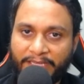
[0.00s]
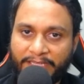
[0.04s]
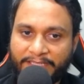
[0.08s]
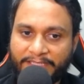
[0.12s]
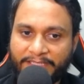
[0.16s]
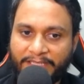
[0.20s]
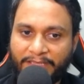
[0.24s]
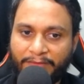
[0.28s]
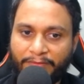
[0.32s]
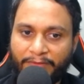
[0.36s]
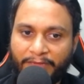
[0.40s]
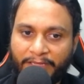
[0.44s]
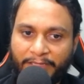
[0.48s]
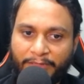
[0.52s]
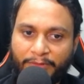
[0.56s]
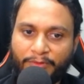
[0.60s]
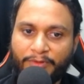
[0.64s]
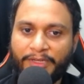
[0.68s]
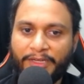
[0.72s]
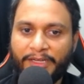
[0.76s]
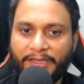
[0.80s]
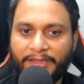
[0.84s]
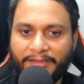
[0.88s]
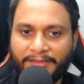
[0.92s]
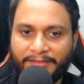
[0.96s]
ASCII value
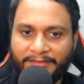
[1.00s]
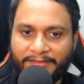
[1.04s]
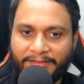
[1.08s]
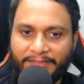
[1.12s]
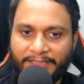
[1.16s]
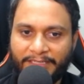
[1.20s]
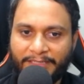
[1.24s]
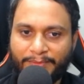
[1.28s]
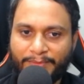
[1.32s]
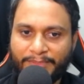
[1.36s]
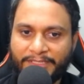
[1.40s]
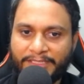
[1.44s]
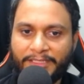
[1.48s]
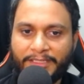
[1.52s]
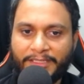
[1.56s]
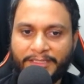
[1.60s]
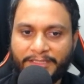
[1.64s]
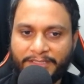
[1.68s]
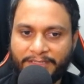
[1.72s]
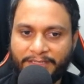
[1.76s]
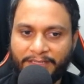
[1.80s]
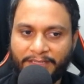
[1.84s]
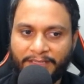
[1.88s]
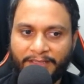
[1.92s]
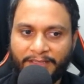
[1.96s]
greater, that means it
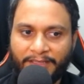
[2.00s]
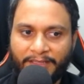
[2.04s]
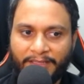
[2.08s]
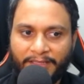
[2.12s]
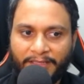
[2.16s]
is D.